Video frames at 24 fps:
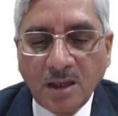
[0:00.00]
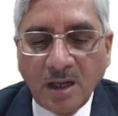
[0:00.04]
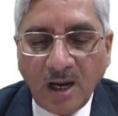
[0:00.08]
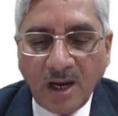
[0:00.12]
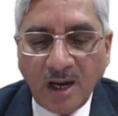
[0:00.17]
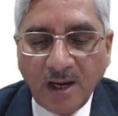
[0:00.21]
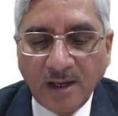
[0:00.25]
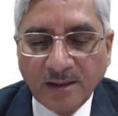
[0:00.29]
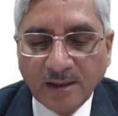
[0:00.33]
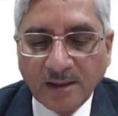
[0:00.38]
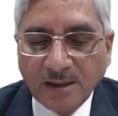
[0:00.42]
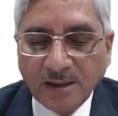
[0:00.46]

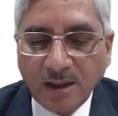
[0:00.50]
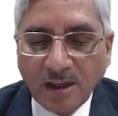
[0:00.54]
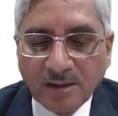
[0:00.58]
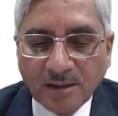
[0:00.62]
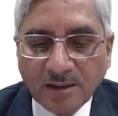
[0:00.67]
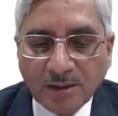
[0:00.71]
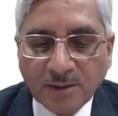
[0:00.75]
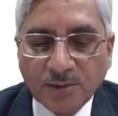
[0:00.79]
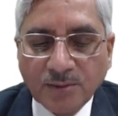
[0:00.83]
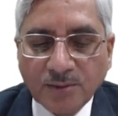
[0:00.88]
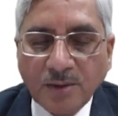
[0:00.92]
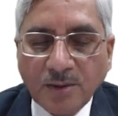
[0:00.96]
And in
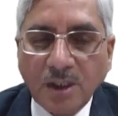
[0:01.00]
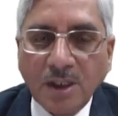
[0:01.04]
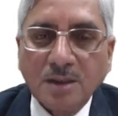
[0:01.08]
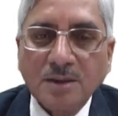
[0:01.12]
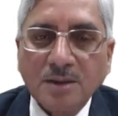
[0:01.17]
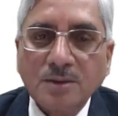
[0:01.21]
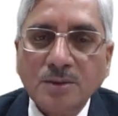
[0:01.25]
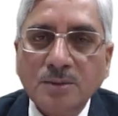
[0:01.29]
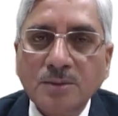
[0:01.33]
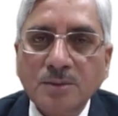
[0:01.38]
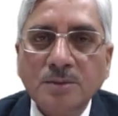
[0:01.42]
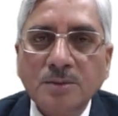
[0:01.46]
order to
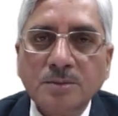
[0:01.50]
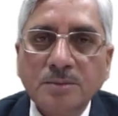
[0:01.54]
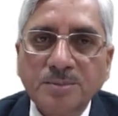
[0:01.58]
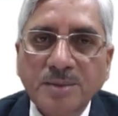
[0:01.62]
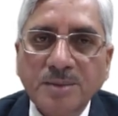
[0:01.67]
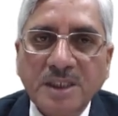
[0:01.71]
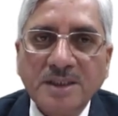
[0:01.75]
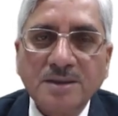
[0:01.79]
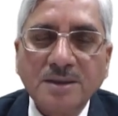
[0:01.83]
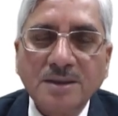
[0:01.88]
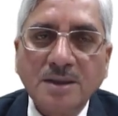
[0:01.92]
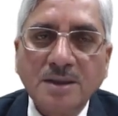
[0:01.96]
argue
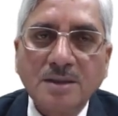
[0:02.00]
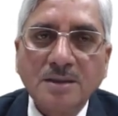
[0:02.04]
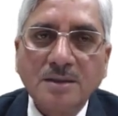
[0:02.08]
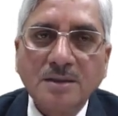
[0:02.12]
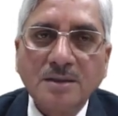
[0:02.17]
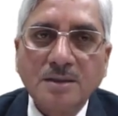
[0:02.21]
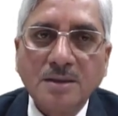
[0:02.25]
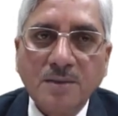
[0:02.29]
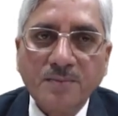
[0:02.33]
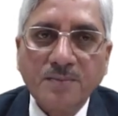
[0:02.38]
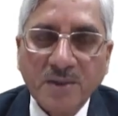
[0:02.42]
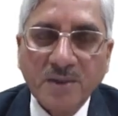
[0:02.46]
better,
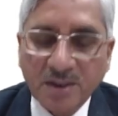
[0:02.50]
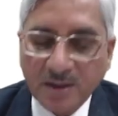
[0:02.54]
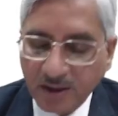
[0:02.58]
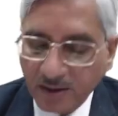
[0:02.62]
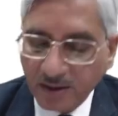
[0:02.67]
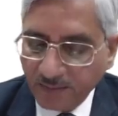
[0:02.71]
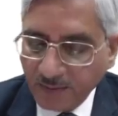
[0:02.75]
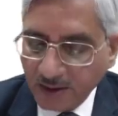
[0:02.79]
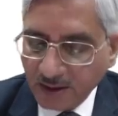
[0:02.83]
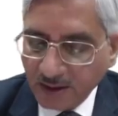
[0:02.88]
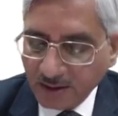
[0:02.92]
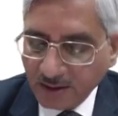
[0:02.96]

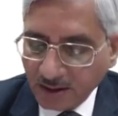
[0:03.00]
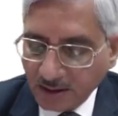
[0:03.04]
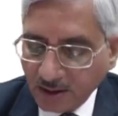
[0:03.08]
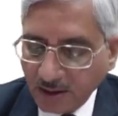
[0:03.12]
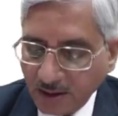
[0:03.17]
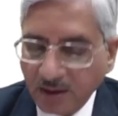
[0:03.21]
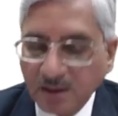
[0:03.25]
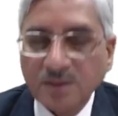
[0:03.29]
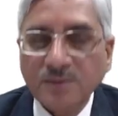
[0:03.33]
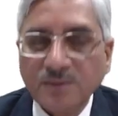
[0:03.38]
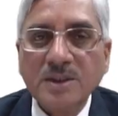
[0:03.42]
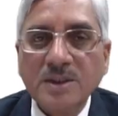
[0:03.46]
comfortably,
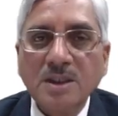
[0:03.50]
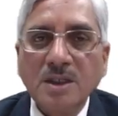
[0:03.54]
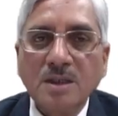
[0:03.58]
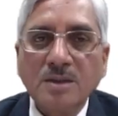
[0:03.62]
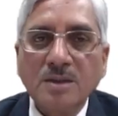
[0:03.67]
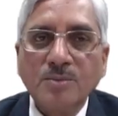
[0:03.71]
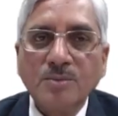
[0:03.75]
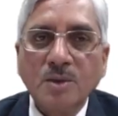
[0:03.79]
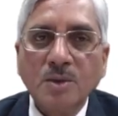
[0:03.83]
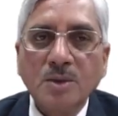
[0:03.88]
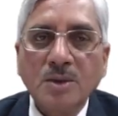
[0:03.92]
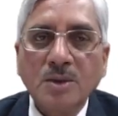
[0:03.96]
generally we are
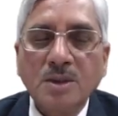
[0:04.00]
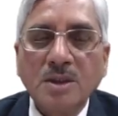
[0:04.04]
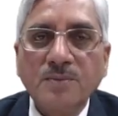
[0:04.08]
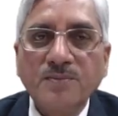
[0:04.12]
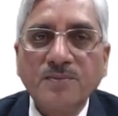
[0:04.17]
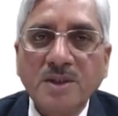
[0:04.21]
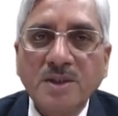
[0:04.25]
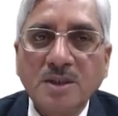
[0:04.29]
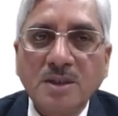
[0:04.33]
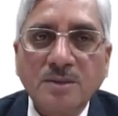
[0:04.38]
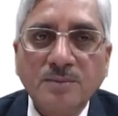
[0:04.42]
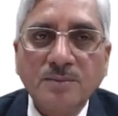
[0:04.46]
more
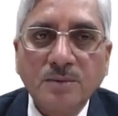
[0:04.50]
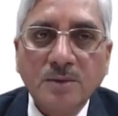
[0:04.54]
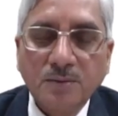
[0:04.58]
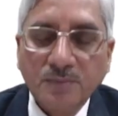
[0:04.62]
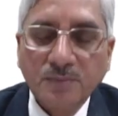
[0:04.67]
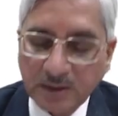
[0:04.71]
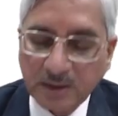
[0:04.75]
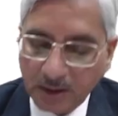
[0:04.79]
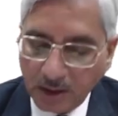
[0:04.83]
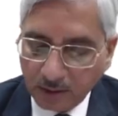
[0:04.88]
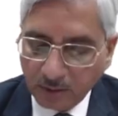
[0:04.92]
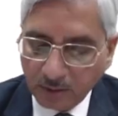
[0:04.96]
comfortable
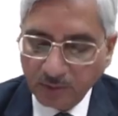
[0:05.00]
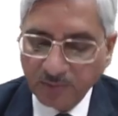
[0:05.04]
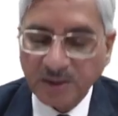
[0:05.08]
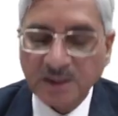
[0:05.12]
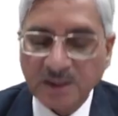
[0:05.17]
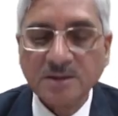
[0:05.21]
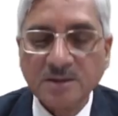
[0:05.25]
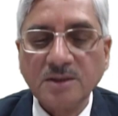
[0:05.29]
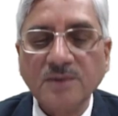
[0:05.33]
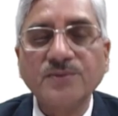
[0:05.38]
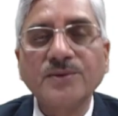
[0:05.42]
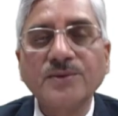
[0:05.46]
with
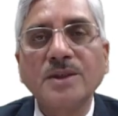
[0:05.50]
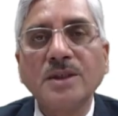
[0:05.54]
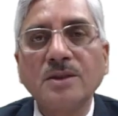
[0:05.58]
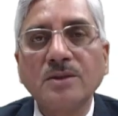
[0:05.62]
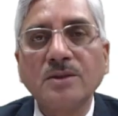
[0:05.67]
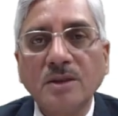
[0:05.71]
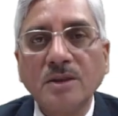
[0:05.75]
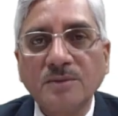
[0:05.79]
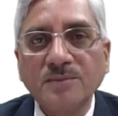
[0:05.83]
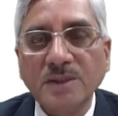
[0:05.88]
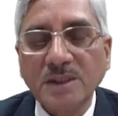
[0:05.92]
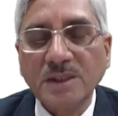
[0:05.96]
arguments of
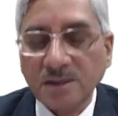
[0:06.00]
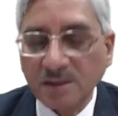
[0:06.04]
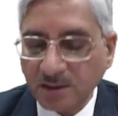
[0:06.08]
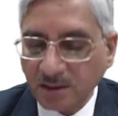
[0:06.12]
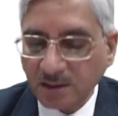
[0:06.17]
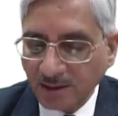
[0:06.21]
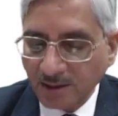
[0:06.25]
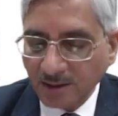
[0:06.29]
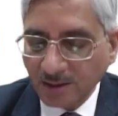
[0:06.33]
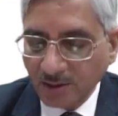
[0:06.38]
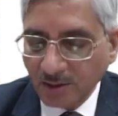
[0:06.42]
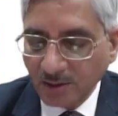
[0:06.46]

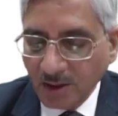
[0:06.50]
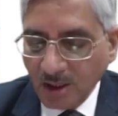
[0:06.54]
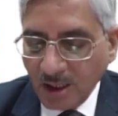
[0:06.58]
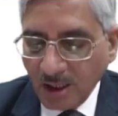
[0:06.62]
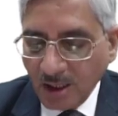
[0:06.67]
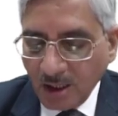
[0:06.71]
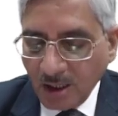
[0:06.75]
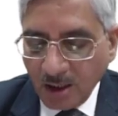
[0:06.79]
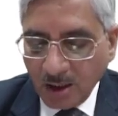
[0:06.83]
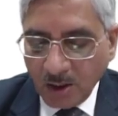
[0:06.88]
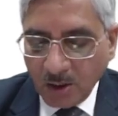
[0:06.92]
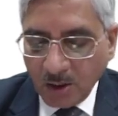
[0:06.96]
controllability.
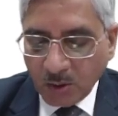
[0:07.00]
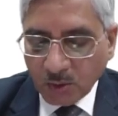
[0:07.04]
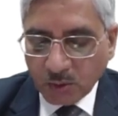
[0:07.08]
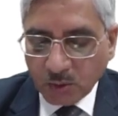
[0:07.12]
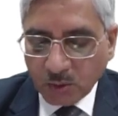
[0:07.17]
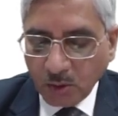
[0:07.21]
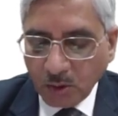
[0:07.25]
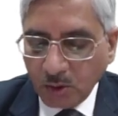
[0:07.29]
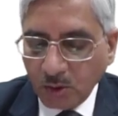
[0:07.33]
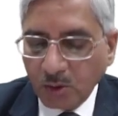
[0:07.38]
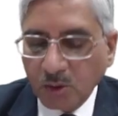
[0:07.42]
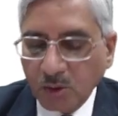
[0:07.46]

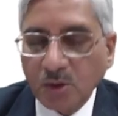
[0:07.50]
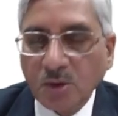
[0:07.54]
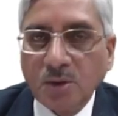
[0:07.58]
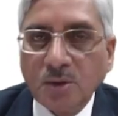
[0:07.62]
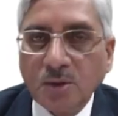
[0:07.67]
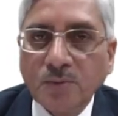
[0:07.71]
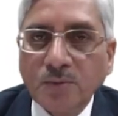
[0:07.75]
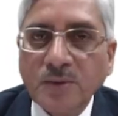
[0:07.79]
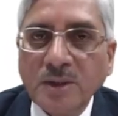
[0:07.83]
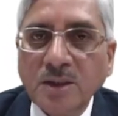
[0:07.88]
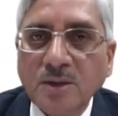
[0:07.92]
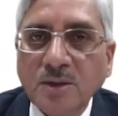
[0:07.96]
So
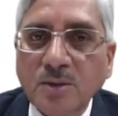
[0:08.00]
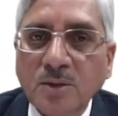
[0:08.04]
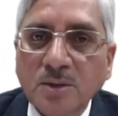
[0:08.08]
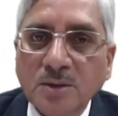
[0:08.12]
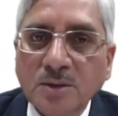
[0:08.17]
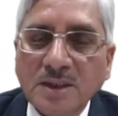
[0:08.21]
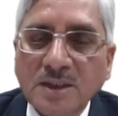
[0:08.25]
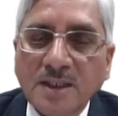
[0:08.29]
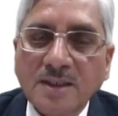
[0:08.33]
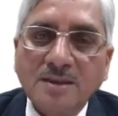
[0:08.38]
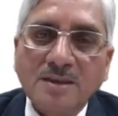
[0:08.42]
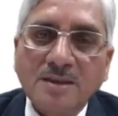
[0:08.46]
we know
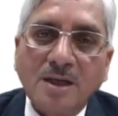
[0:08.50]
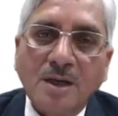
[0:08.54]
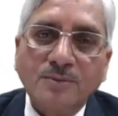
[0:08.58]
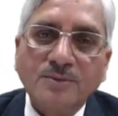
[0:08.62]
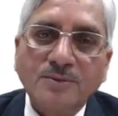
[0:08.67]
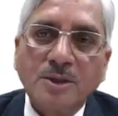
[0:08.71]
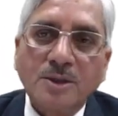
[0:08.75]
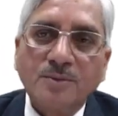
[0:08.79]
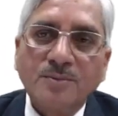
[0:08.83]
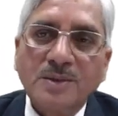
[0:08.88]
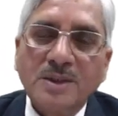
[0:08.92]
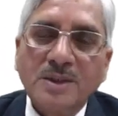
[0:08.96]
that
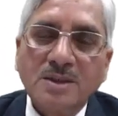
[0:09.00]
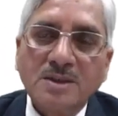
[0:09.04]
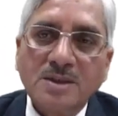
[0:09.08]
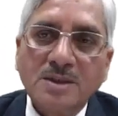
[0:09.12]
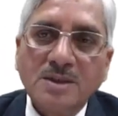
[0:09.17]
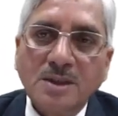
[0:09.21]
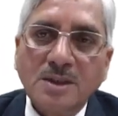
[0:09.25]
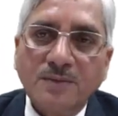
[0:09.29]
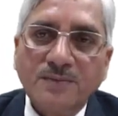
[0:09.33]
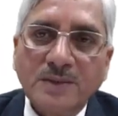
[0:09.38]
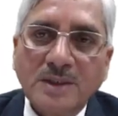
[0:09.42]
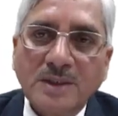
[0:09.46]

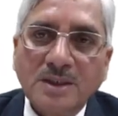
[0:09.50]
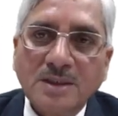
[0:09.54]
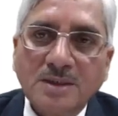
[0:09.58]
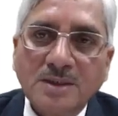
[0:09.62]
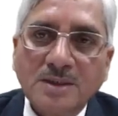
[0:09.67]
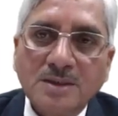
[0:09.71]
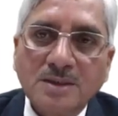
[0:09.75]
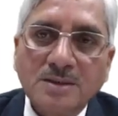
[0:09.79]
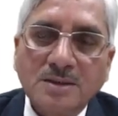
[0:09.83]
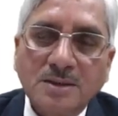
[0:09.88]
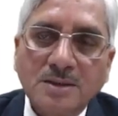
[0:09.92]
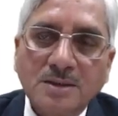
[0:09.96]
observability of a
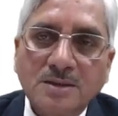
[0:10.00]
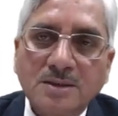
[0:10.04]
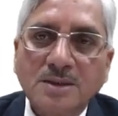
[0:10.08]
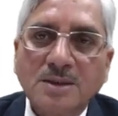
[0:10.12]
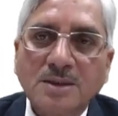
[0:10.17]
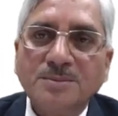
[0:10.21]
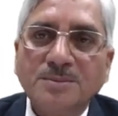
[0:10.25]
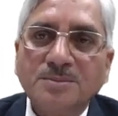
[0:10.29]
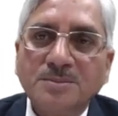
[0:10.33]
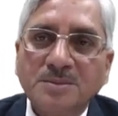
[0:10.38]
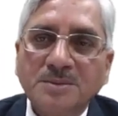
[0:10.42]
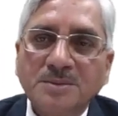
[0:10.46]
linear
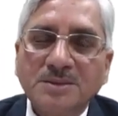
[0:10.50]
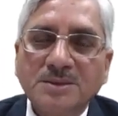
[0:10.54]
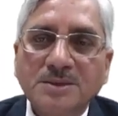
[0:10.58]
system